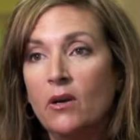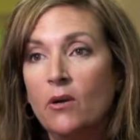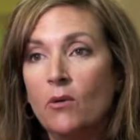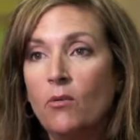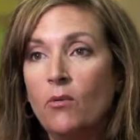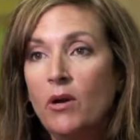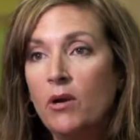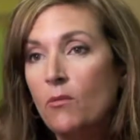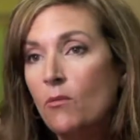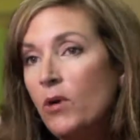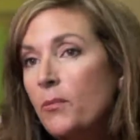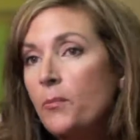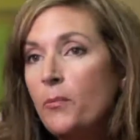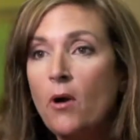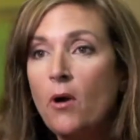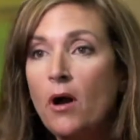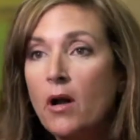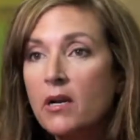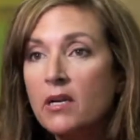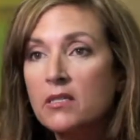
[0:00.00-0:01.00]
What
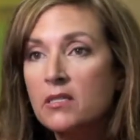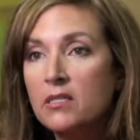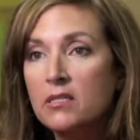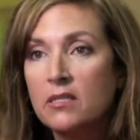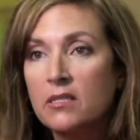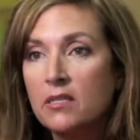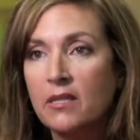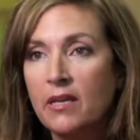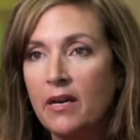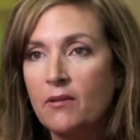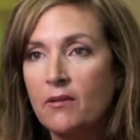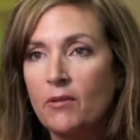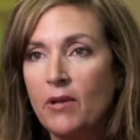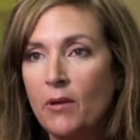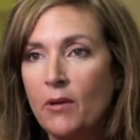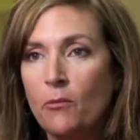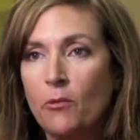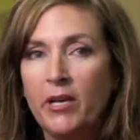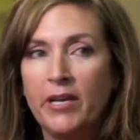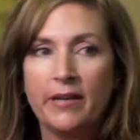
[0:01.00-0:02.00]
product is it
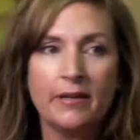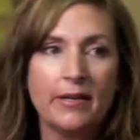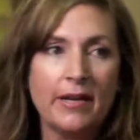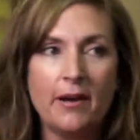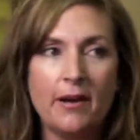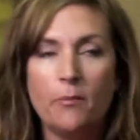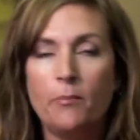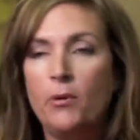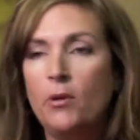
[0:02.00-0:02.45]
that we can kind of